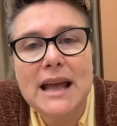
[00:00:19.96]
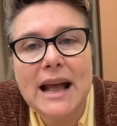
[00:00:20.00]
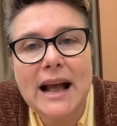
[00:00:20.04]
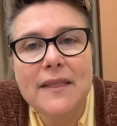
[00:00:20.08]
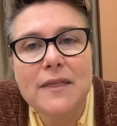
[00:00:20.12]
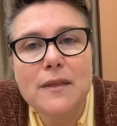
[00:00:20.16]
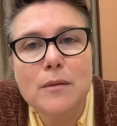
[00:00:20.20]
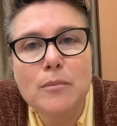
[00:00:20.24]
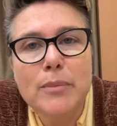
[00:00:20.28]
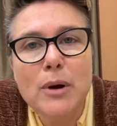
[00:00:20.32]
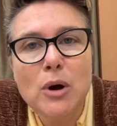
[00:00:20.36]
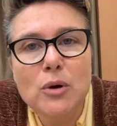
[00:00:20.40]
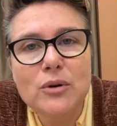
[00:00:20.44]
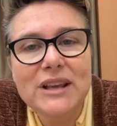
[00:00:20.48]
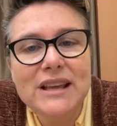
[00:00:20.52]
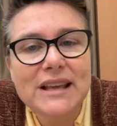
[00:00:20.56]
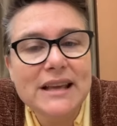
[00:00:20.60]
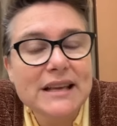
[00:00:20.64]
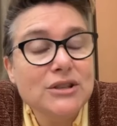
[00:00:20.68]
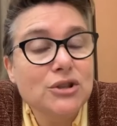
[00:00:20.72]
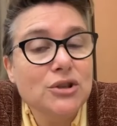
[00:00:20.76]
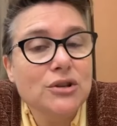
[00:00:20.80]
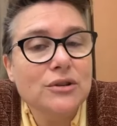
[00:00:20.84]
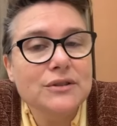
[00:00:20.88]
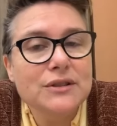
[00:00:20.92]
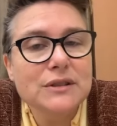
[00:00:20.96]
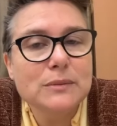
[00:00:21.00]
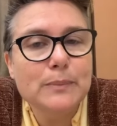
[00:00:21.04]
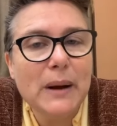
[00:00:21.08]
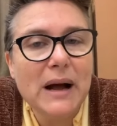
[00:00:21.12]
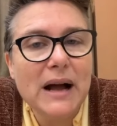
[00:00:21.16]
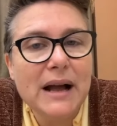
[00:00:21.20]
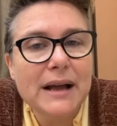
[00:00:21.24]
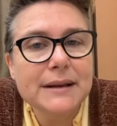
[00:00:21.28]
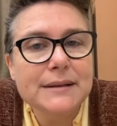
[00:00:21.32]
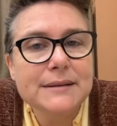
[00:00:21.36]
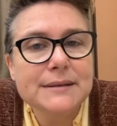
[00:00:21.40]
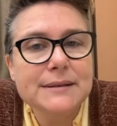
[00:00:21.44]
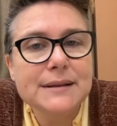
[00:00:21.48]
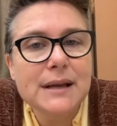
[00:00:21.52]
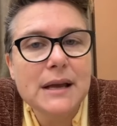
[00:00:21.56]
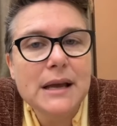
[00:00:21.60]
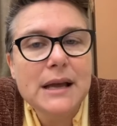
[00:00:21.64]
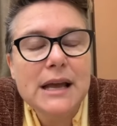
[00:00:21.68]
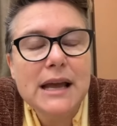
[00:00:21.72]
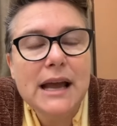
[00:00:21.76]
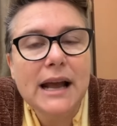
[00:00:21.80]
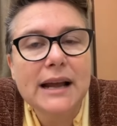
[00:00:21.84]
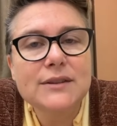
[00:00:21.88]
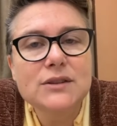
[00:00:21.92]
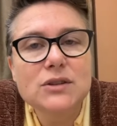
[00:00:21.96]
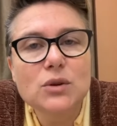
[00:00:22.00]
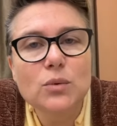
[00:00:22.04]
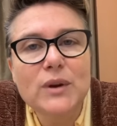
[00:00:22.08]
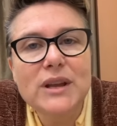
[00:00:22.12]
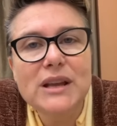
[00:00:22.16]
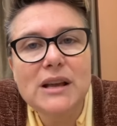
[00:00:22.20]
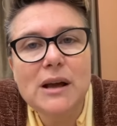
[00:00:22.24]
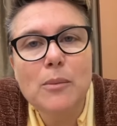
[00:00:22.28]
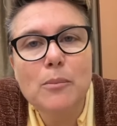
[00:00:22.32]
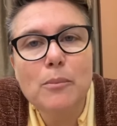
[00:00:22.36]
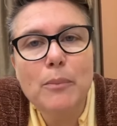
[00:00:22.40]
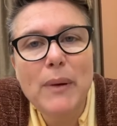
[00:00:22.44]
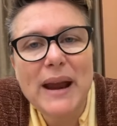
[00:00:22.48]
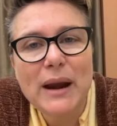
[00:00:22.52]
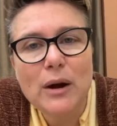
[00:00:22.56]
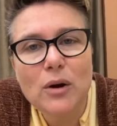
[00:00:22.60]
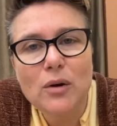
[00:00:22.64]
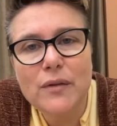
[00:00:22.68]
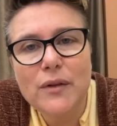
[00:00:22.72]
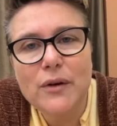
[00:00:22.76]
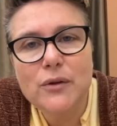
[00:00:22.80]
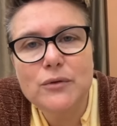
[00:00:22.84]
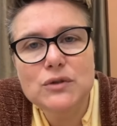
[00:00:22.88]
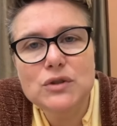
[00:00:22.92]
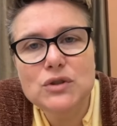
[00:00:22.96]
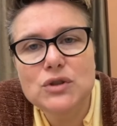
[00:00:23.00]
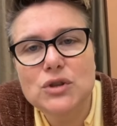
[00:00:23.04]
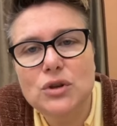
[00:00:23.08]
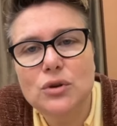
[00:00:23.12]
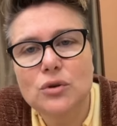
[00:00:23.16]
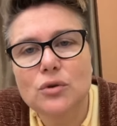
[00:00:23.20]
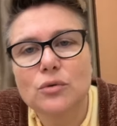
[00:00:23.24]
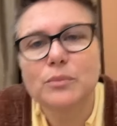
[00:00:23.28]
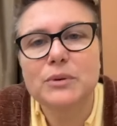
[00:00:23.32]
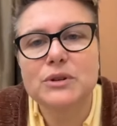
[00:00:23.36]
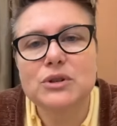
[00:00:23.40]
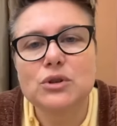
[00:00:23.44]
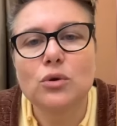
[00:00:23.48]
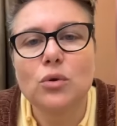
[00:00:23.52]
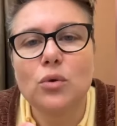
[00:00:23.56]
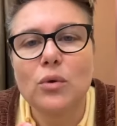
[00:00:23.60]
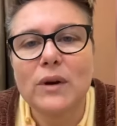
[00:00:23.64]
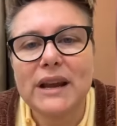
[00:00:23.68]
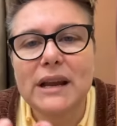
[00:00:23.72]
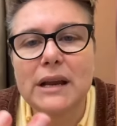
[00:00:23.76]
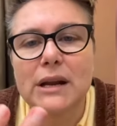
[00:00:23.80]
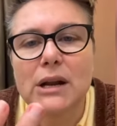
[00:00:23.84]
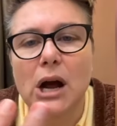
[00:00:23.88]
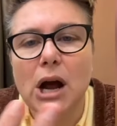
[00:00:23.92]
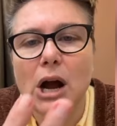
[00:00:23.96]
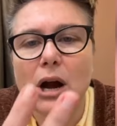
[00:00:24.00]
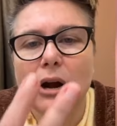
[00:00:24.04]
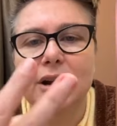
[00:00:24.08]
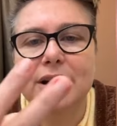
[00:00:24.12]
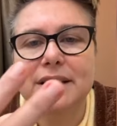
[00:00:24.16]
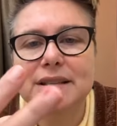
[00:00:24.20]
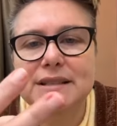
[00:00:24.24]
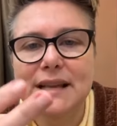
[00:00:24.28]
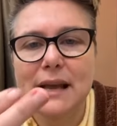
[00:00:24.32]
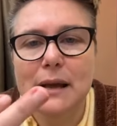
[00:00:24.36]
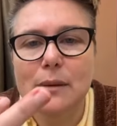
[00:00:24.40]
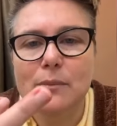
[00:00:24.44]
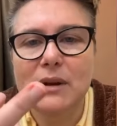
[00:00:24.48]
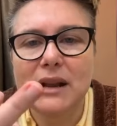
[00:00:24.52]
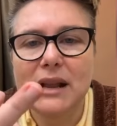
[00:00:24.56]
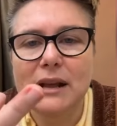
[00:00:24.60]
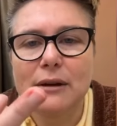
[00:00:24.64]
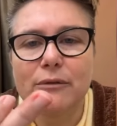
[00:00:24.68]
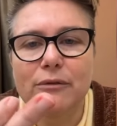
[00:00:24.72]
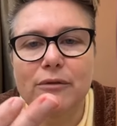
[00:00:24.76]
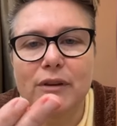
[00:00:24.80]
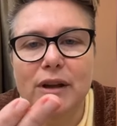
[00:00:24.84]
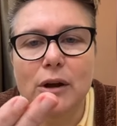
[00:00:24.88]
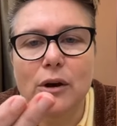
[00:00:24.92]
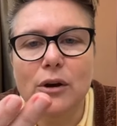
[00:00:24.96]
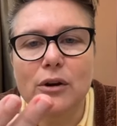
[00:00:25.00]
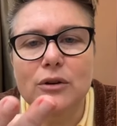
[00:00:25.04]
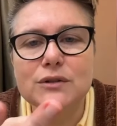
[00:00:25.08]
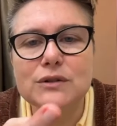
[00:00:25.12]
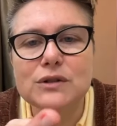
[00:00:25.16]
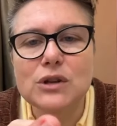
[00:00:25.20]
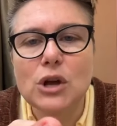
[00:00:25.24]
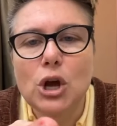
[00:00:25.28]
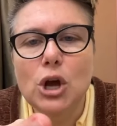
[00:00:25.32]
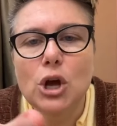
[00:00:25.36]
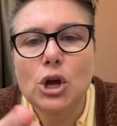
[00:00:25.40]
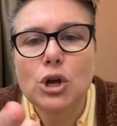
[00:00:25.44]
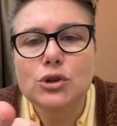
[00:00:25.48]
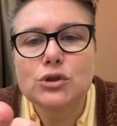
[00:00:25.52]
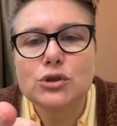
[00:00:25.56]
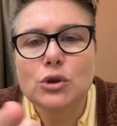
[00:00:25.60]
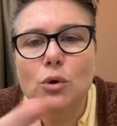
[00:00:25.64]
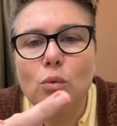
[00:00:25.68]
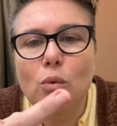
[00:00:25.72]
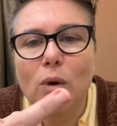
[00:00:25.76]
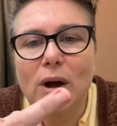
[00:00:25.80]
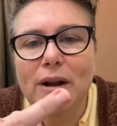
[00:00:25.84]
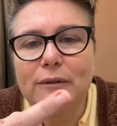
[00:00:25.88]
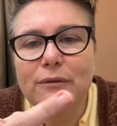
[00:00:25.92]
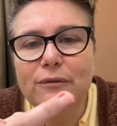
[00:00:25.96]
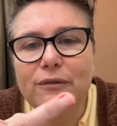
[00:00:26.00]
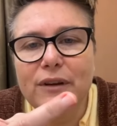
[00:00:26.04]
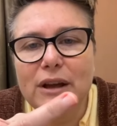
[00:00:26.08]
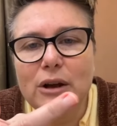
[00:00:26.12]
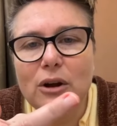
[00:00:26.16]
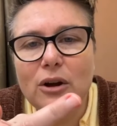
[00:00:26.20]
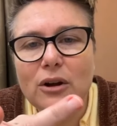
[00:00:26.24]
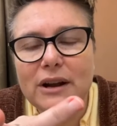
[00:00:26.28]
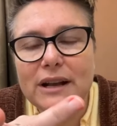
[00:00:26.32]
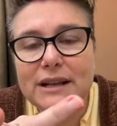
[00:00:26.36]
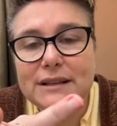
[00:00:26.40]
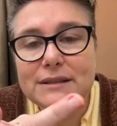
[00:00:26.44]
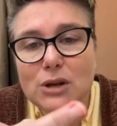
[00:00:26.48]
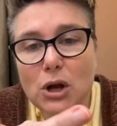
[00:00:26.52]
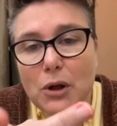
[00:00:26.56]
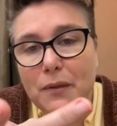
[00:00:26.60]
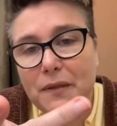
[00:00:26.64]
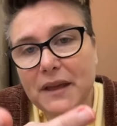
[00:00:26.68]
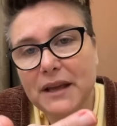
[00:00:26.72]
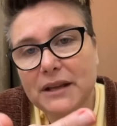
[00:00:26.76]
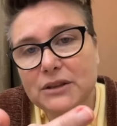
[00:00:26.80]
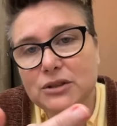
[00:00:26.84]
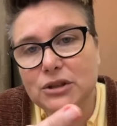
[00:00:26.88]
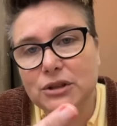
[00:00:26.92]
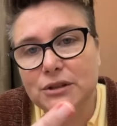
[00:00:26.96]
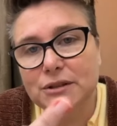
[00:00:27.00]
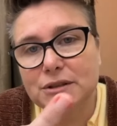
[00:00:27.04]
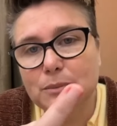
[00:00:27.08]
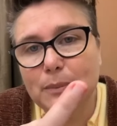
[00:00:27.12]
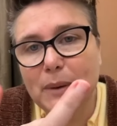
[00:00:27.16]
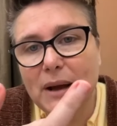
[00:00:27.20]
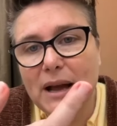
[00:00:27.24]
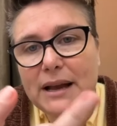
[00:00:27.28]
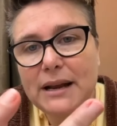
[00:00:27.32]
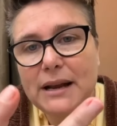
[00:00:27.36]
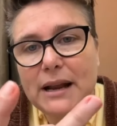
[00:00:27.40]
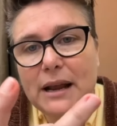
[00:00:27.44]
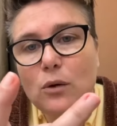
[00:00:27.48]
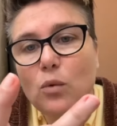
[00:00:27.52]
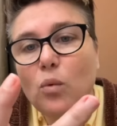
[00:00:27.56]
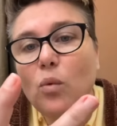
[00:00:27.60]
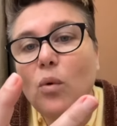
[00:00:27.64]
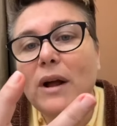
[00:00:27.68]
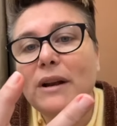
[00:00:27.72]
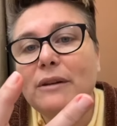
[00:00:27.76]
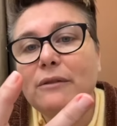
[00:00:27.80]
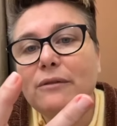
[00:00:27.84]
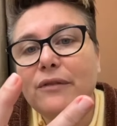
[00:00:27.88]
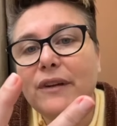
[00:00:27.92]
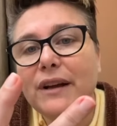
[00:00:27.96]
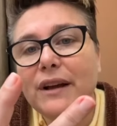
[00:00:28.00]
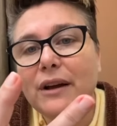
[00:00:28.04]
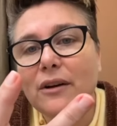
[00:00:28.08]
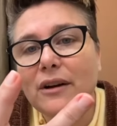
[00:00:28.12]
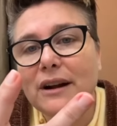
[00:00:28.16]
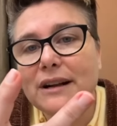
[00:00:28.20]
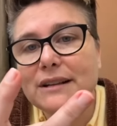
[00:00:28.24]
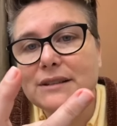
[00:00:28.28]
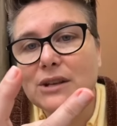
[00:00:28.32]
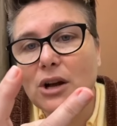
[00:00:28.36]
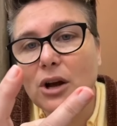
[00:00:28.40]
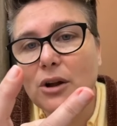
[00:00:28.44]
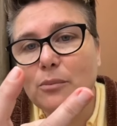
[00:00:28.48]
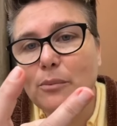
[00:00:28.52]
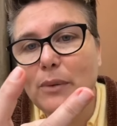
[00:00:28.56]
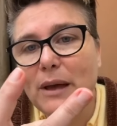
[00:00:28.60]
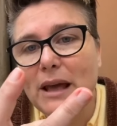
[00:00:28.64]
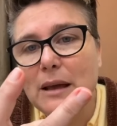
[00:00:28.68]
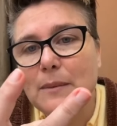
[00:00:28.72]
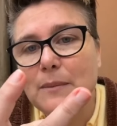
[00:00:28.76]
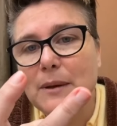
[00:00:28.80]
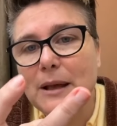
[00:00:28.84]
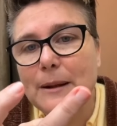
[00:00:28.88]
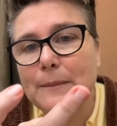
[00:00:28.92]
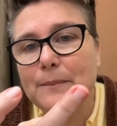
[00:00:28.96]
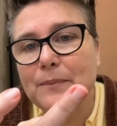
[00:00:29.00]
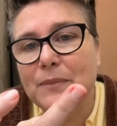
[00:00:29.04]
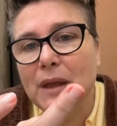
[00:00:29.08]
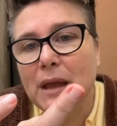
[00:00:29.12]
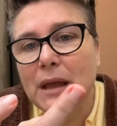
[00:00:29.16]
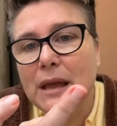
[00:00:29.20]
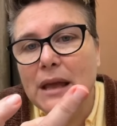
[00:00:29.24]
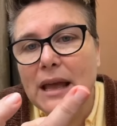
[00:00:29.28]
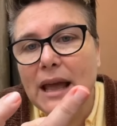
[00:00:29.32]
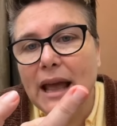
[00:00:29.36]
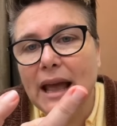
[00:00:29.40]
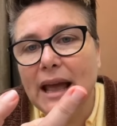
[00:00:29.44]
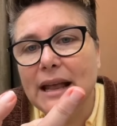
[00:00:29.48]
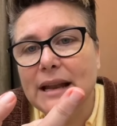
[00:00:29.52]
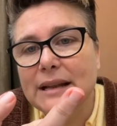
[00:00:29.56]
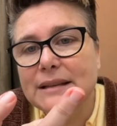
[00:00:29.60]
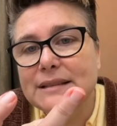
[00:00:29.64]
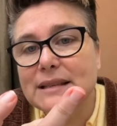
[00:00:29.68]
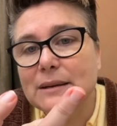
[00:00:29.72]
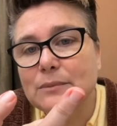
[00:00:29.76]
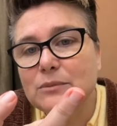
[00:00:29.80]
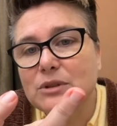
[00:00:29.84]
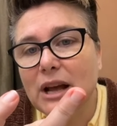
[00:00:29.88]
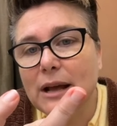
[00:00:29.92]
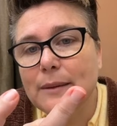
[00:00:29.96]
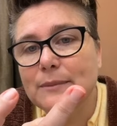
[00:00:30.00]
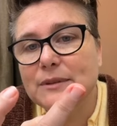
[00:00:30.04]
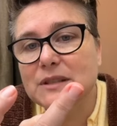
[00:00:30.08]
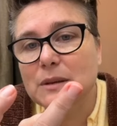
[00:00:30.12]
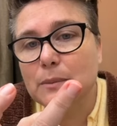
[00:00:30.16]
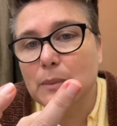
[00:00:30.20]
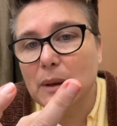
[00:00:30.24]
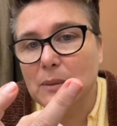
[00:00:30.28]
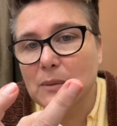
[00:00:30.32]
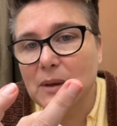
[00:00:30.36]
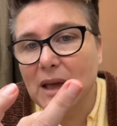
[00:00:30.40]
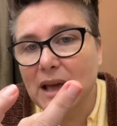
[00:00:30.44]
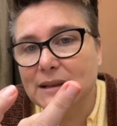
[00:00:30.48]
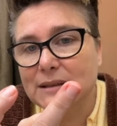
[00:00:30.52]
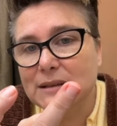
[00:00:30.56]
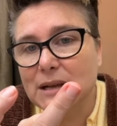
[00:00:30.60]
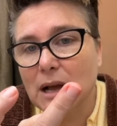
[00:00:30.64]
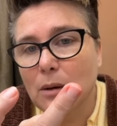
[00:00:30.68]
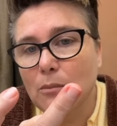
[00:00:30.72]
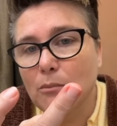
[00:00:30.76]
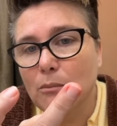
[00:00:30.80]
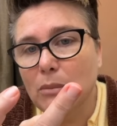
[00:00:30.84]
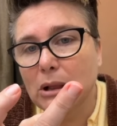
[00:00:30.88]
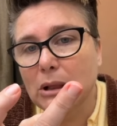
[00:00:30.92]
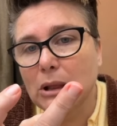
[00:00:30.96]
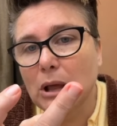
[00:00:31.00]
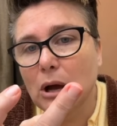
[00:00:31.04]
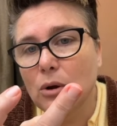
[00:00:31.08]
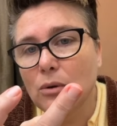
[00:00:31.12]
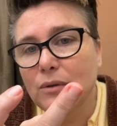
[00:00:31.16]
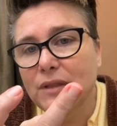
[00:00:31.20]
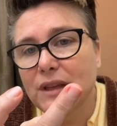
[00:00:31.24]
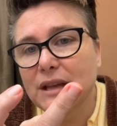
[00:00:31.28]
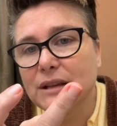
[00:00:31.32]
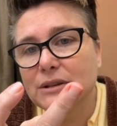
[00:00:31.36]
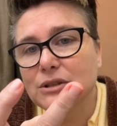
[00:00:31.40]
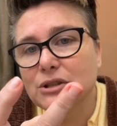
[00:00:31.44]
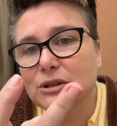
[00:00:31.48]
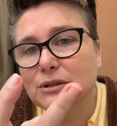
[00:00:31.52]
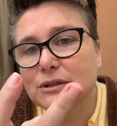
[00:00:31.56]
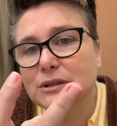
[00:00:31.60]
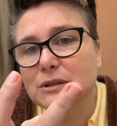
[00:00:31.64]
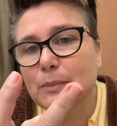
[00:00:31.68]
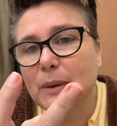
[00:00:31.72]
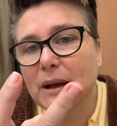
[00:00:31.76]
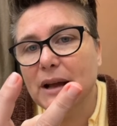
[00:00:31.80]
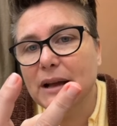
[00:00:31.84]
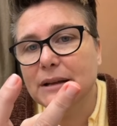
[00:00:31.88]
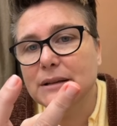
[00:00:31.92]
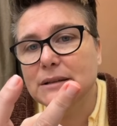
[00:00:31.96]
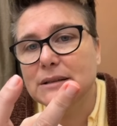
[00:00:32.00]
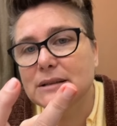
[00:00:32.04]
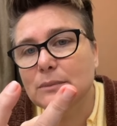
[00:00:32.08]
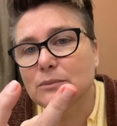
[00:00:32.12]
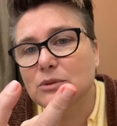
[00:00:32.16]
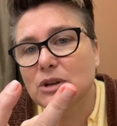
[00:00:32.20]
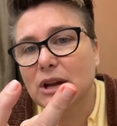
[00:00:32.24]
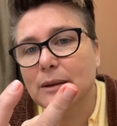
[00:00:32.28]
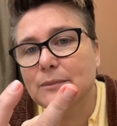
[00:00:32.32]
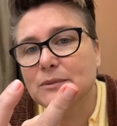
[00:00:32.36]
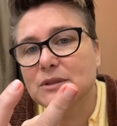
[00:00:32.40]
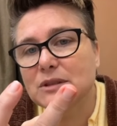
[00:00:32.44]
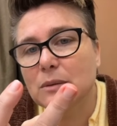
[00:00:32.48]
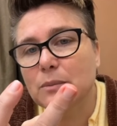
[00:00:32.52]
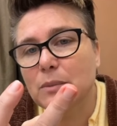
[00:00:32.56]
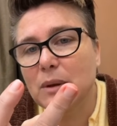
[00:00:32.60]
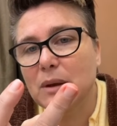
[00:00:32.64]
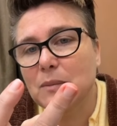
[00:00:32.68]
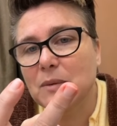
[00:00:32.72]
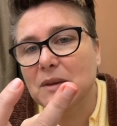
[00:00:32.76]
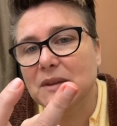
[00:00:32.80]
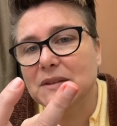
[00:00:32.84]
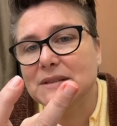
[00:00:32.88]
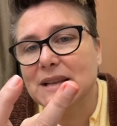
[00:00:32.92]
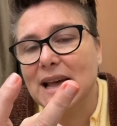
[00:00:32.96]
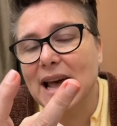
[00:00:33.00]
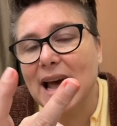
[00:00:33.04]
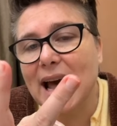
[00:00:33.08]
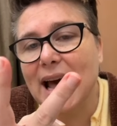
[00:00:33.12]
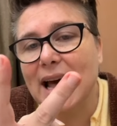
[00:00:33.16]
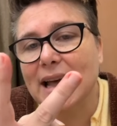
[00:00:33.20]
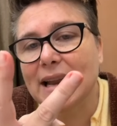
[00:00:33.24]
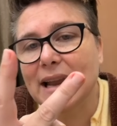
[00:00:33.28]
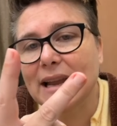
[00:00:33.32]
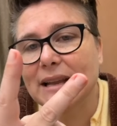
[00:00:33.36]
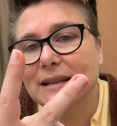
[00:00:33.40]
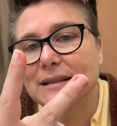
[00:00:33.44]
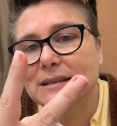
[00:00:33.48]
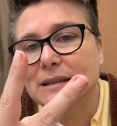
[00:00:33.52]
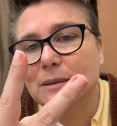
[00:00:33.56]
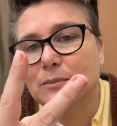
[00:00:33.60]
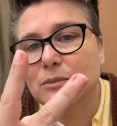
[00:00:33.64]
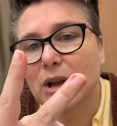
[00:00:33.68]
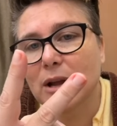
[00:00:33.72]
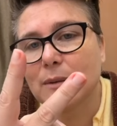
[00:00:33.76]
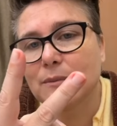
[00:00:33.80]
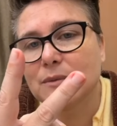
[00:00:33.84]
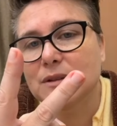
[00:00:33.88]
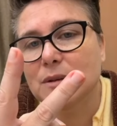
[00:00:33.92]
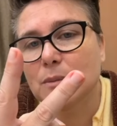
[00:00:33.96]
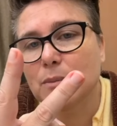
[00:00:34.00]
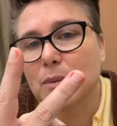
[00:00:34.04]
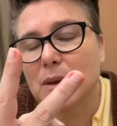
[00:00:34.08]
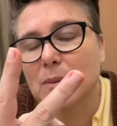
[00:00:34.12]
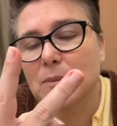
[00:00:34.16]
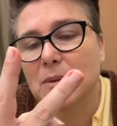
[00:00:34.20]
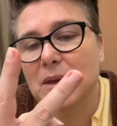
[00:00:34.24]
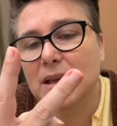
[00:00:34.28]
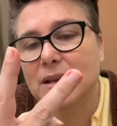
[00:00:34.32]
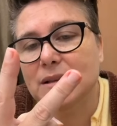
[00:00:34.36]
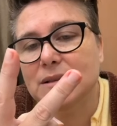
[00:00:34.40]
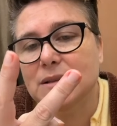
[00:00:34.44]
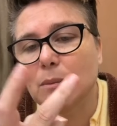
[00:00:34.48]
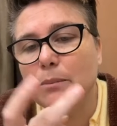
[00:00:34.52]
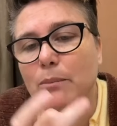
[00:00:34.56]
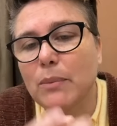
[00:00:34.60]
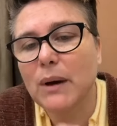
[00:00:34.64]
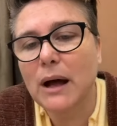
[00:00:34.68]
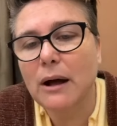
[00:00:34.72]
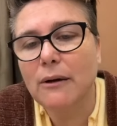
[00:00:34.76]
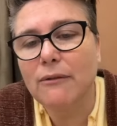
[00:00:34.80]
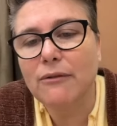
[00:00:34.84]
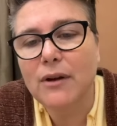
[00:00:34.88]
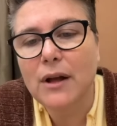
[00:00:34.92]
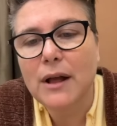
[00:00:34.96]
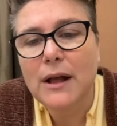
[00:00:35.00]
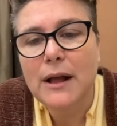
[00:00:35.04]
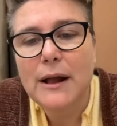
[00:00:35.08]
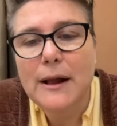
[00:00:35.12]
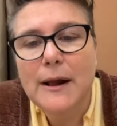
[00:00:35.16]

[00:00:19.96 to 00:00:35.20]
and the bony ischial spines. And so we compare those two between our examining fingers. So one finger is on the ischial spine and one finger is on baby. And sometimes the baby has come below the ischial spine, sometimes the baby is at, and sometimes the baby is above.